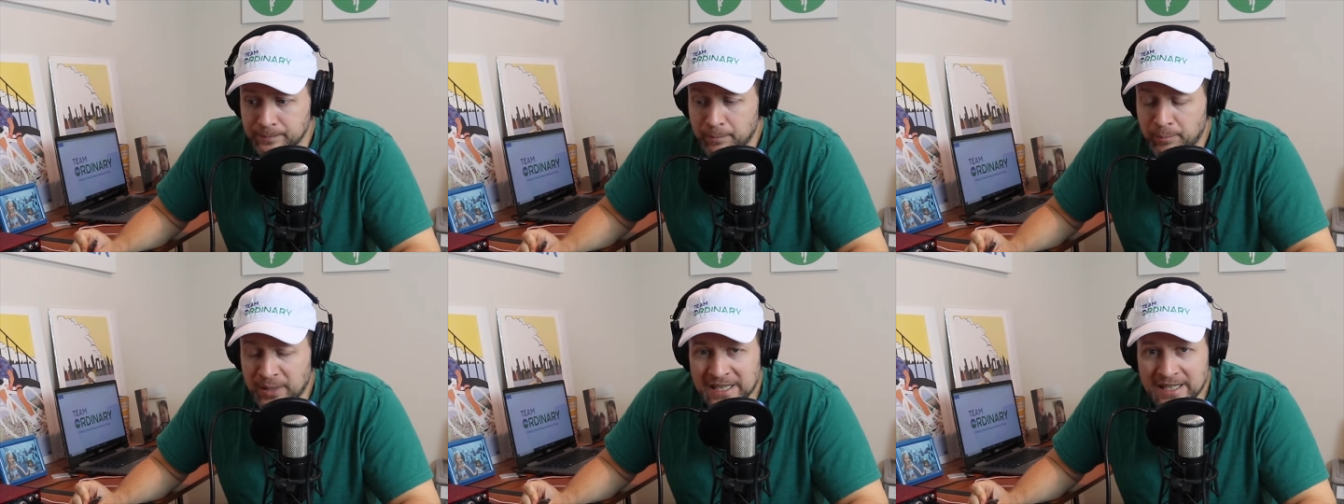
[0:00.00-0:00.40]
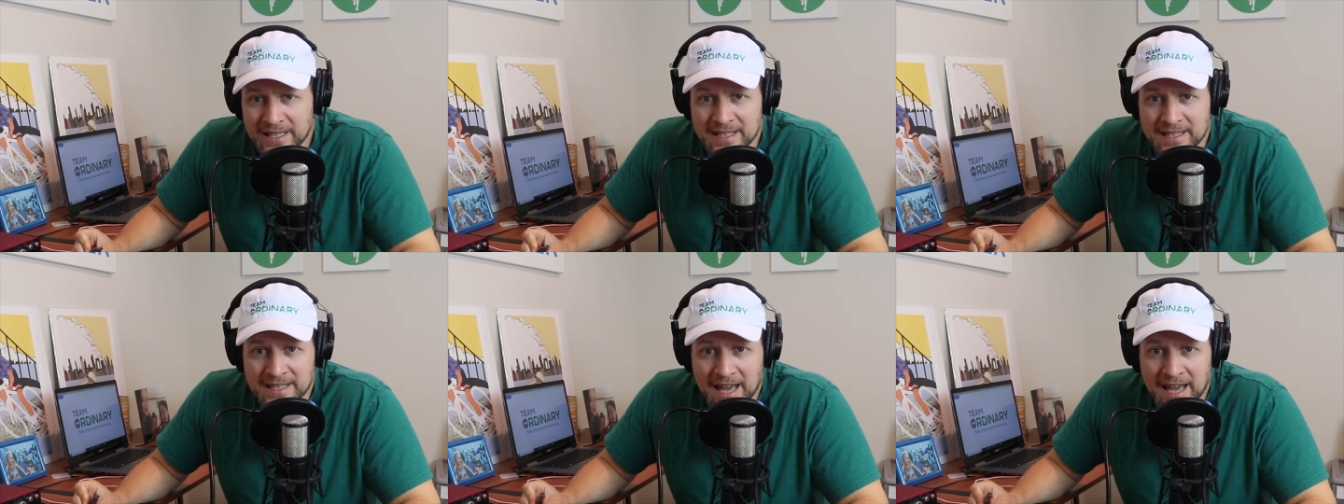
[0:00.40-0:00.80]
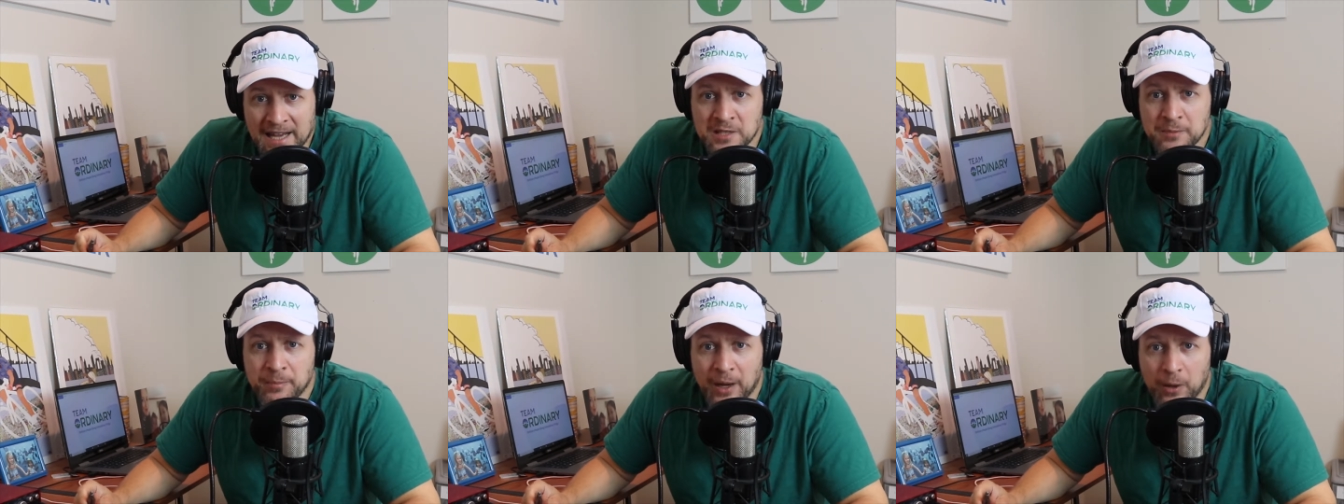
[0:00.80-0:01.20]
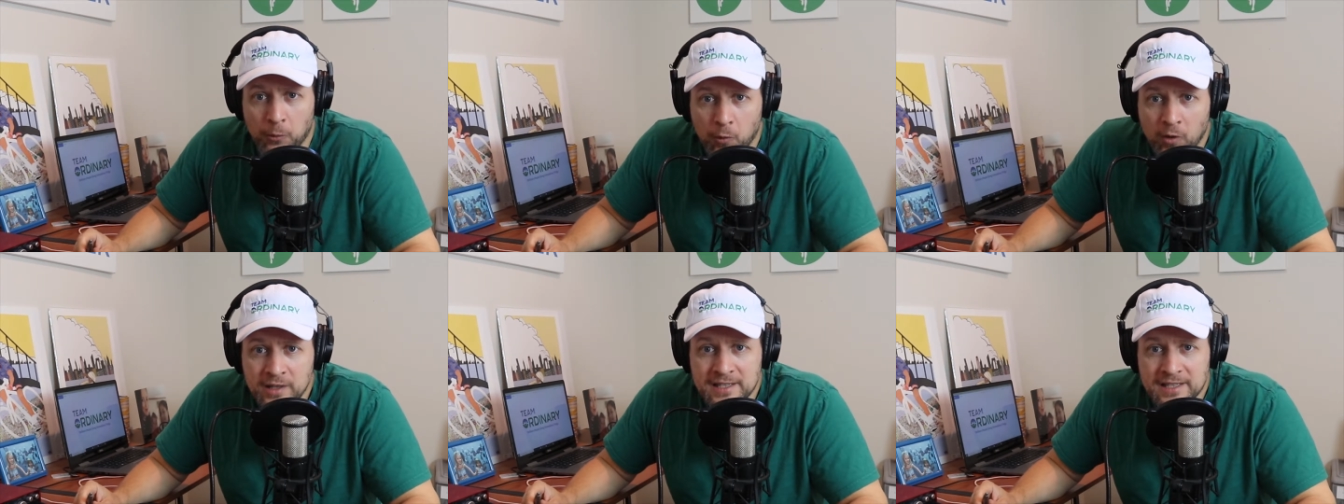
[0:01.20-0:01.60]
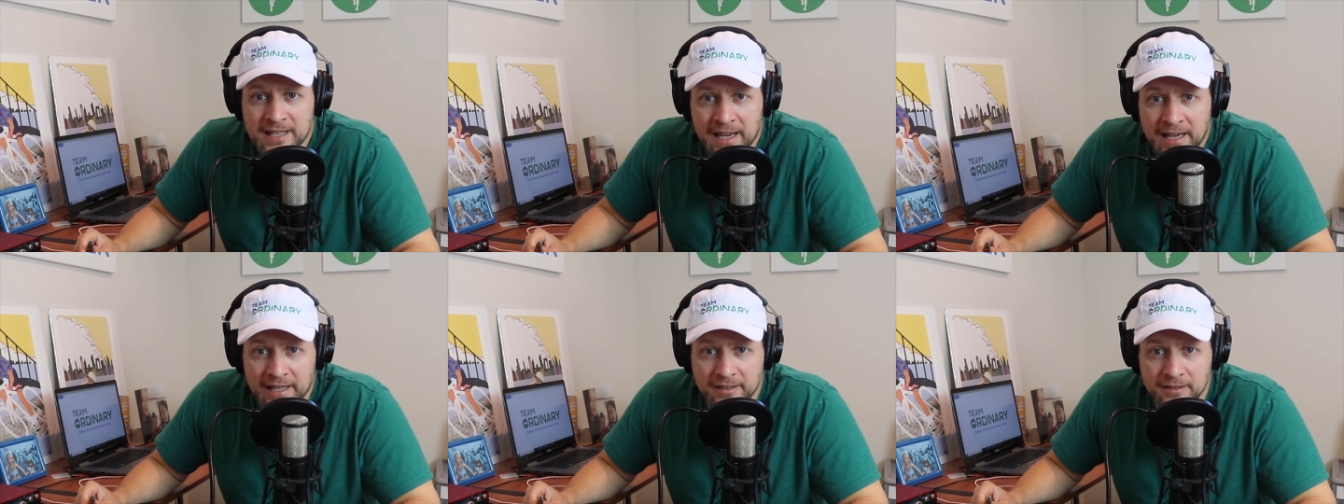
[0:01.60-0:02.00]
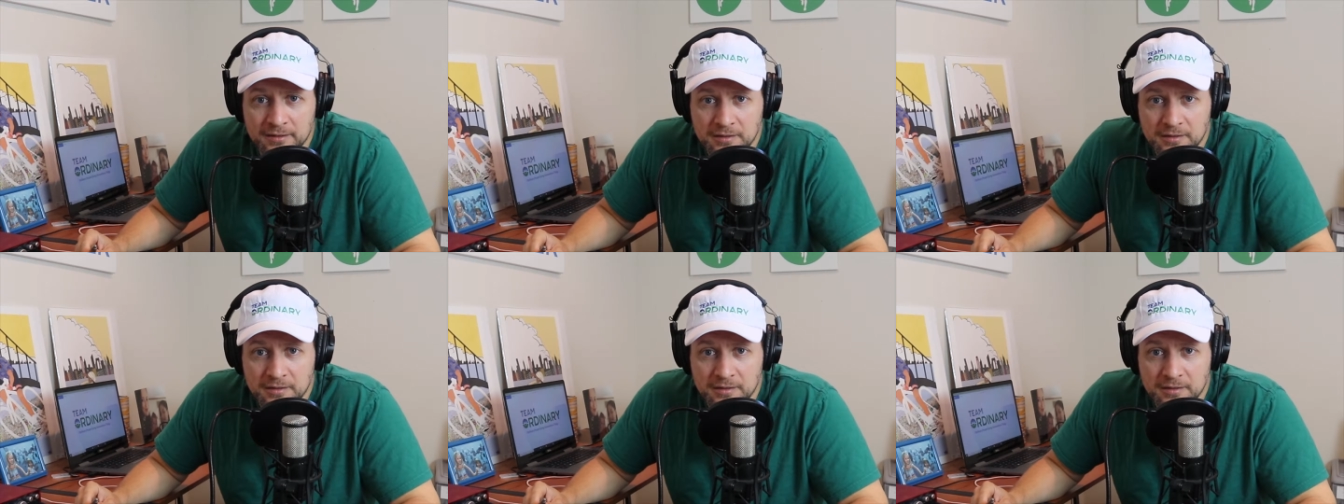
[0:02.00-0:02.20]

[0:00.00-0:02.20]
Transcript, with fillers: Beat his ex by 1 second.